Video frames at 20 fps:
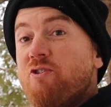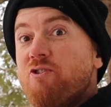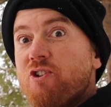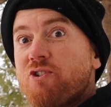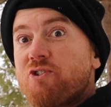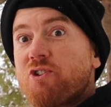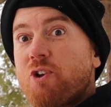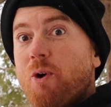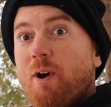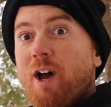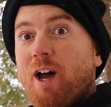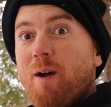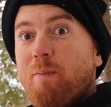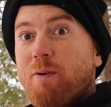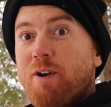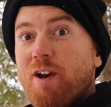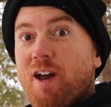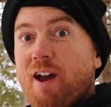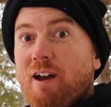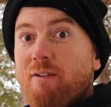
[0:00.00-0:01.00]
you just so
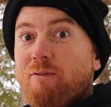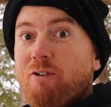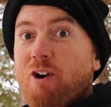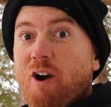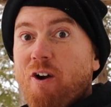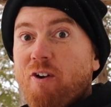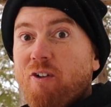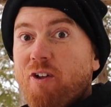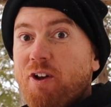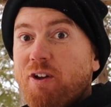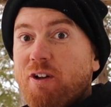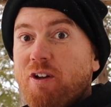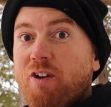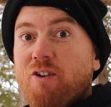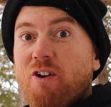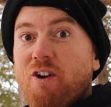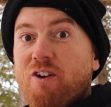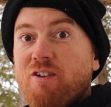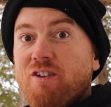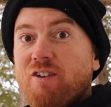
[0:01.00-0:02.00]
happen to have garlic
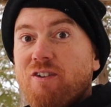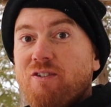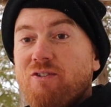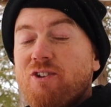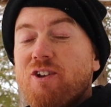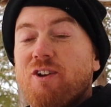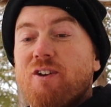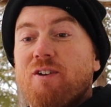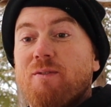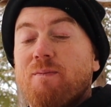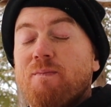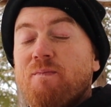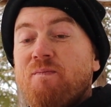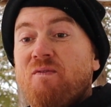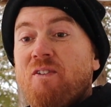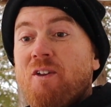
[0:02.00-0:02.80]
and onions and